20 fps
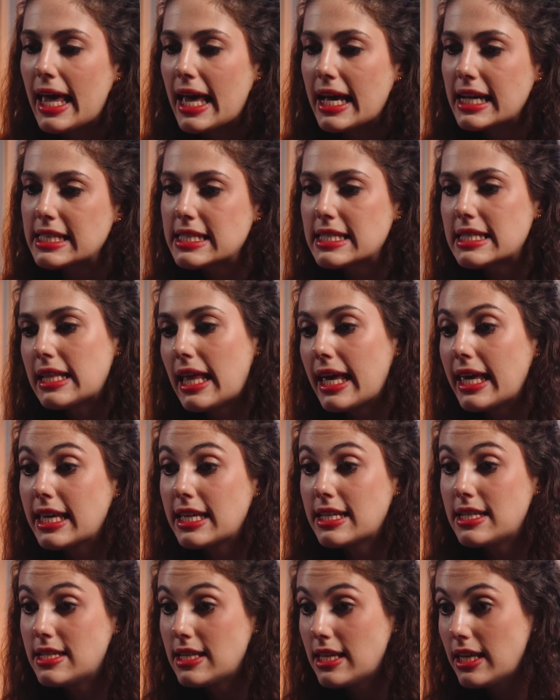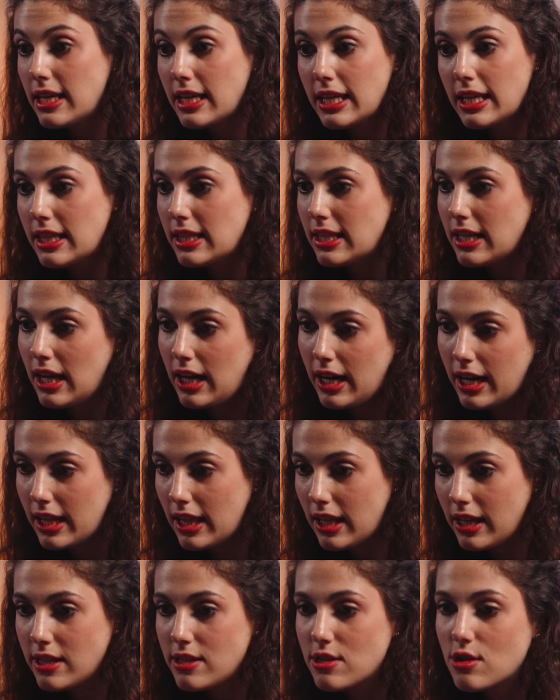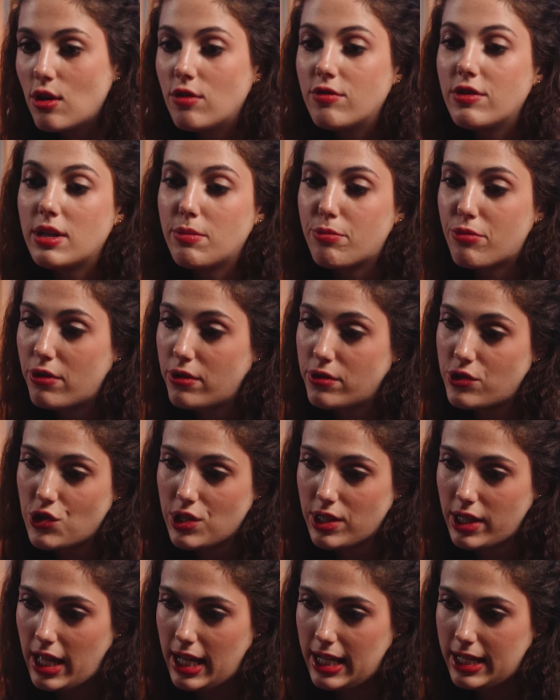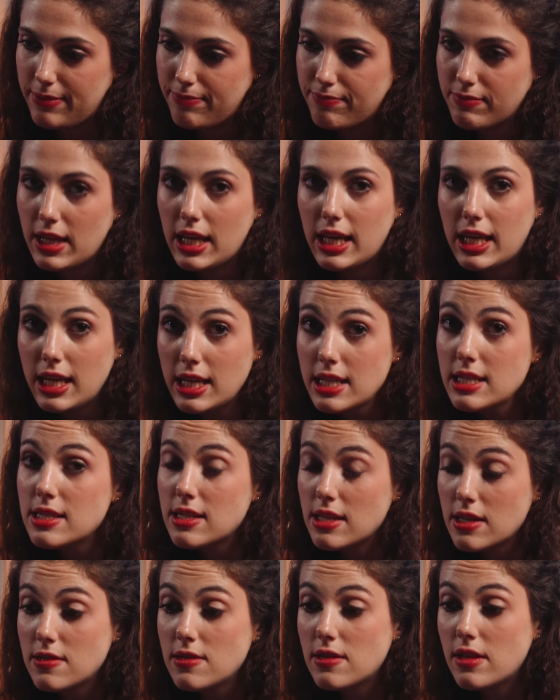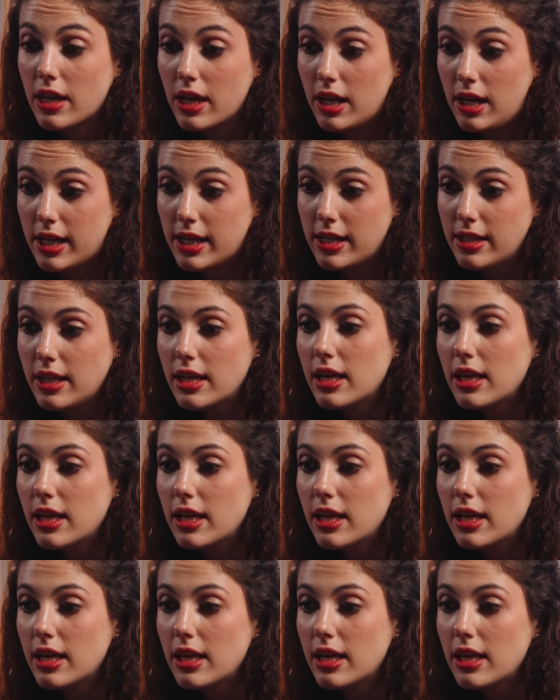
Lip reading: acts like a deer in the headlights of an approaching car. He sees the car,